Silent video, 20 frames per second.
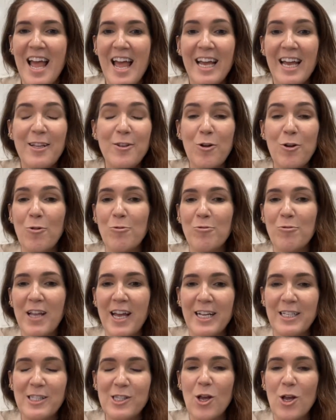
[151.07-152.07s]
It
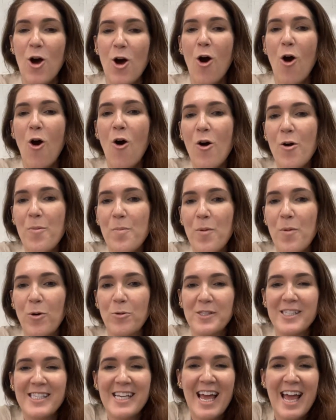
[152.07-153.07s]
contains
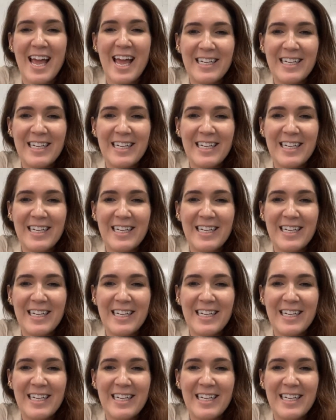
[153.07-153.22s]
hormones,